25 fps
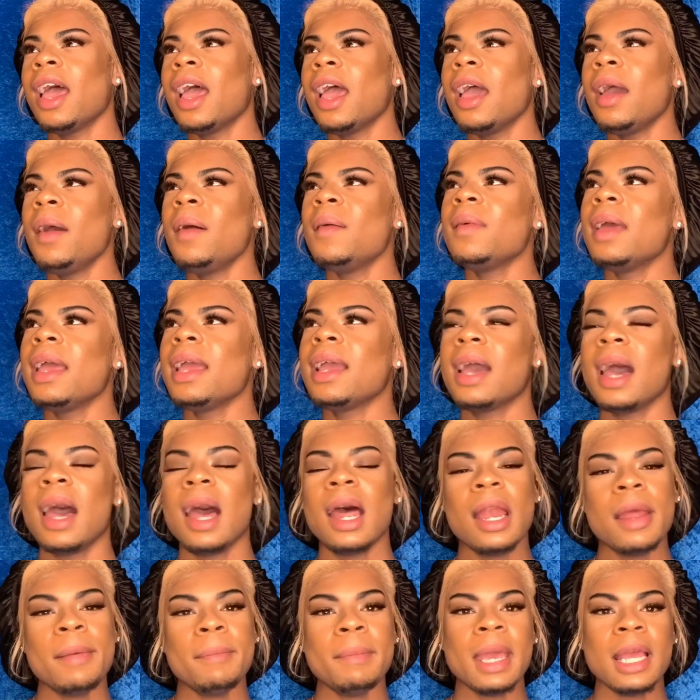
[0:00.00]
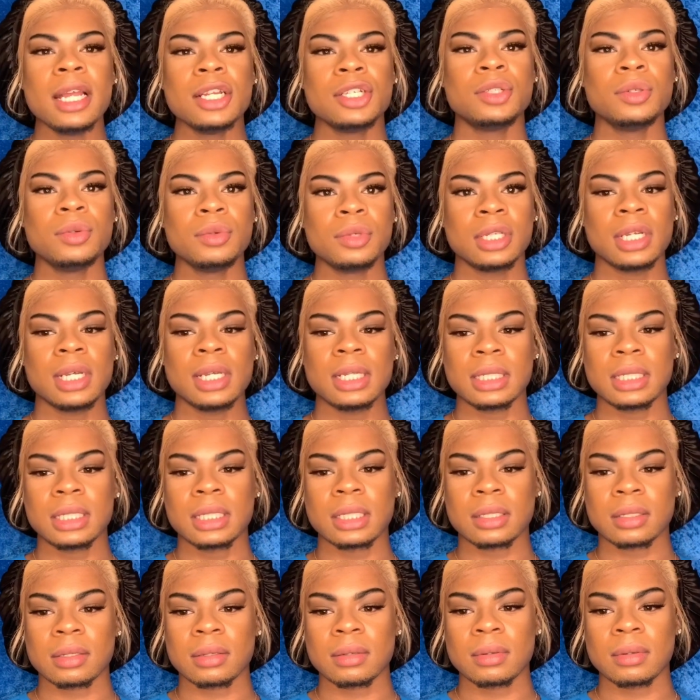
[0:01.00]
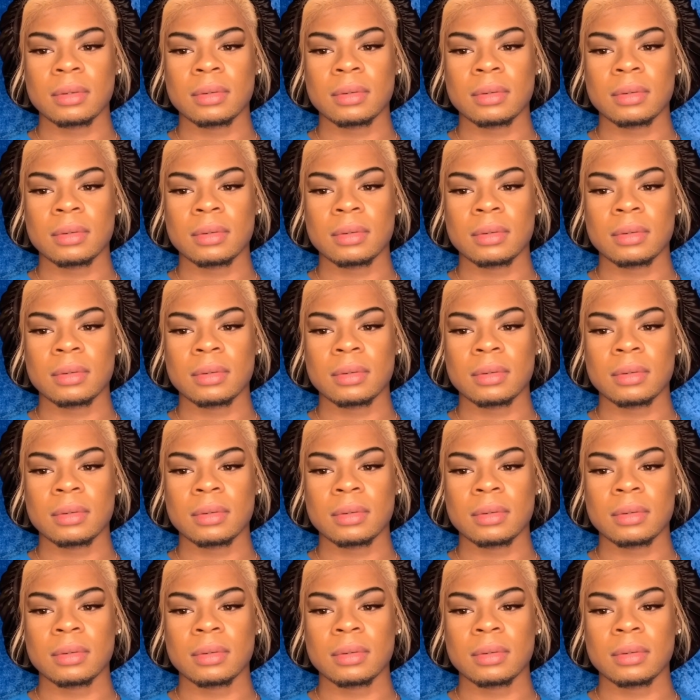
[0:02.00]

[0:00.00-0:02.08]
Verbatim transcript: it, kind of made you just